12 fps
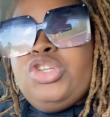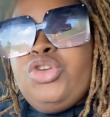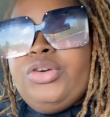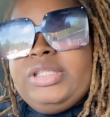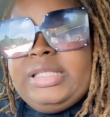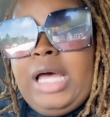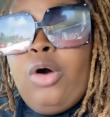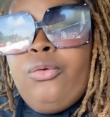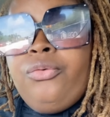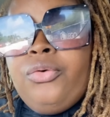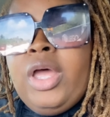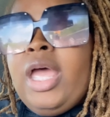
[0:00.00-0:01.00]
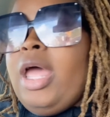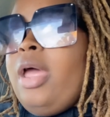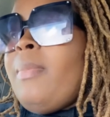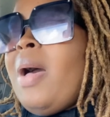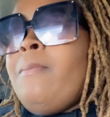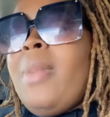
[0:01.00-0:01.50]
in yourself,
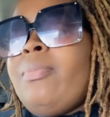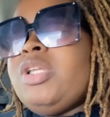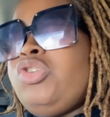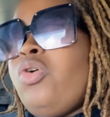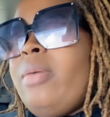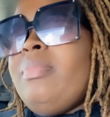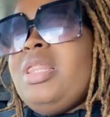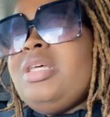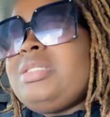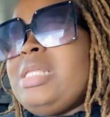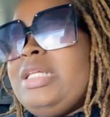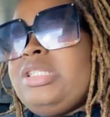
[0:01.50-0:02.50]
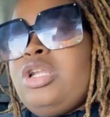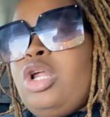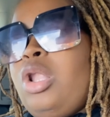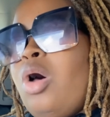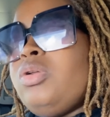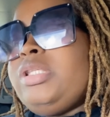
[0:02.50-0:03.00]
and my mama taught me this lesson a
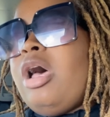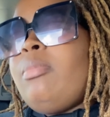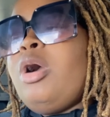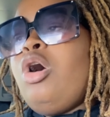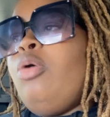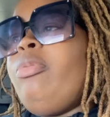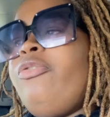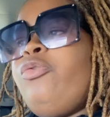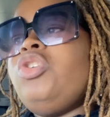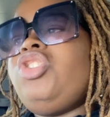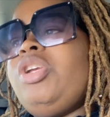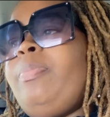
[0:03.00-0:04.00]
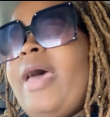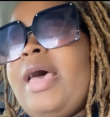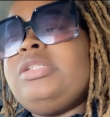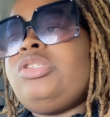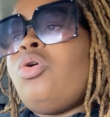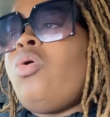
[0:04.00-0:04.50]
long time ago before she
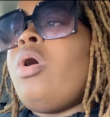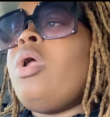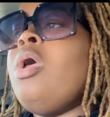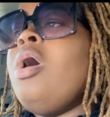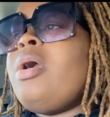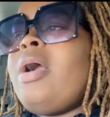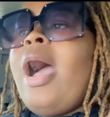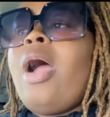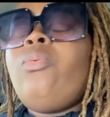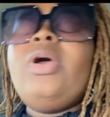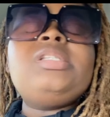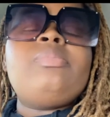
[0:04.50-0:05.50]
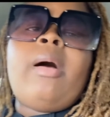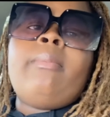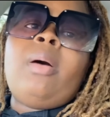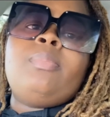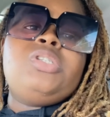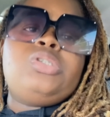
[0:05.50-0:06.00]
passed on. God rest my
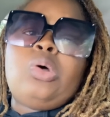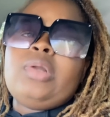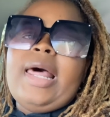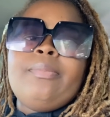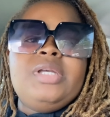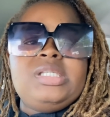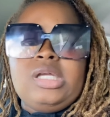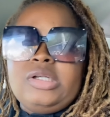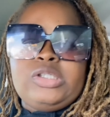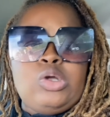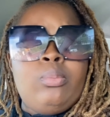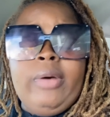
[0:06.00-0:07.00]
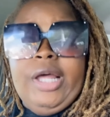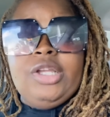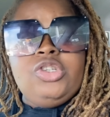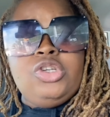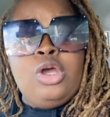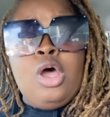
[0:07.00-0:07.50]
mama's soul. I miss her so
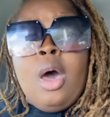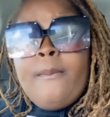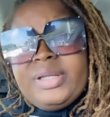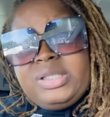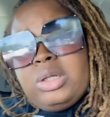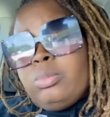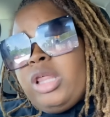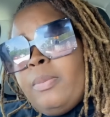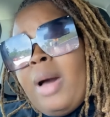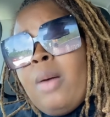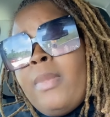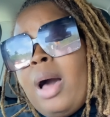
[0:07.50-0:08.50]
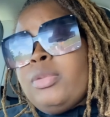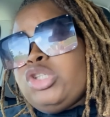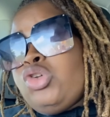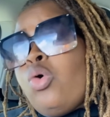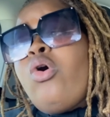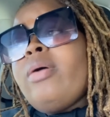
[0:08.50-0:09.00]
much. But something my mama
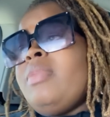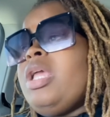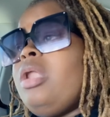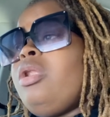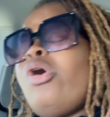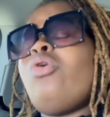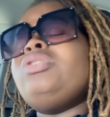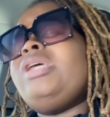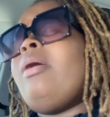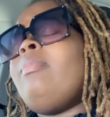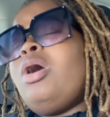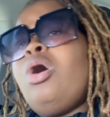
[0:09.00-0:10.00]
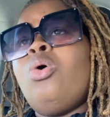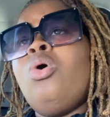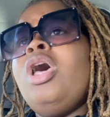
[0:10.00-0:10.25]
taught me a long time ago,